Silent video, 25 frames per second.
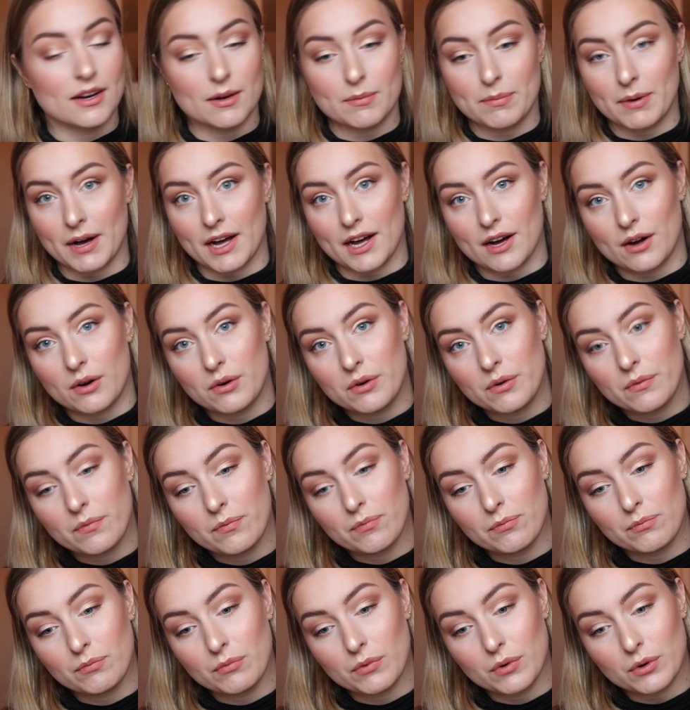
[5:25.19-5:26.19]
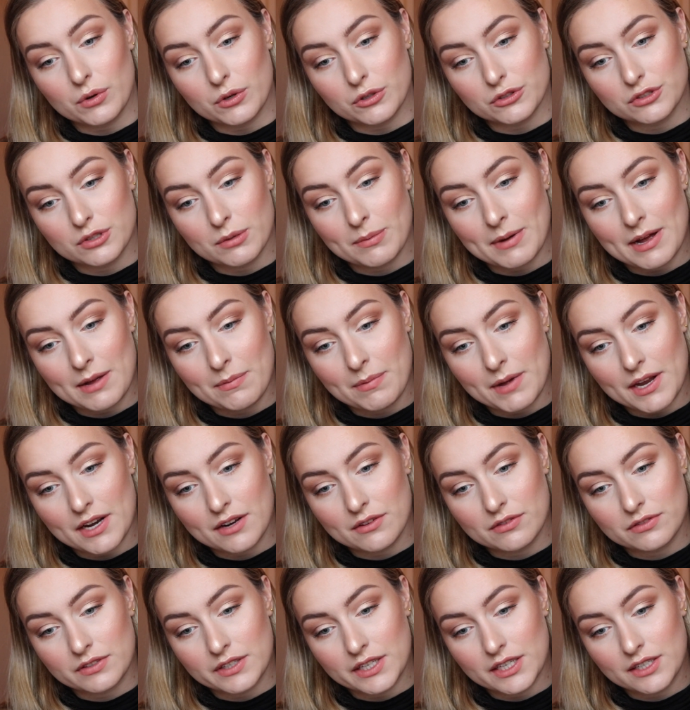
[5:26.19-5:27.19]
Gimmebrow, also by
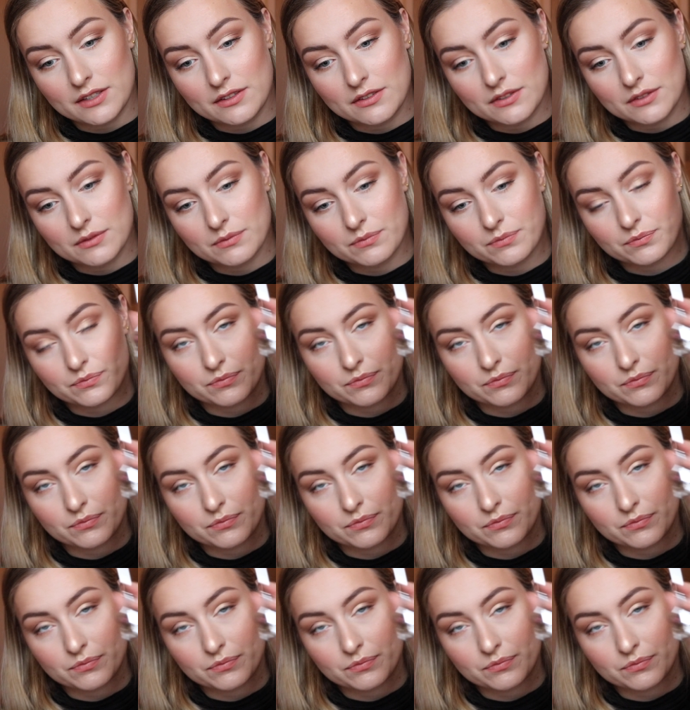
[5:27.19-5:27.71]
Benefit.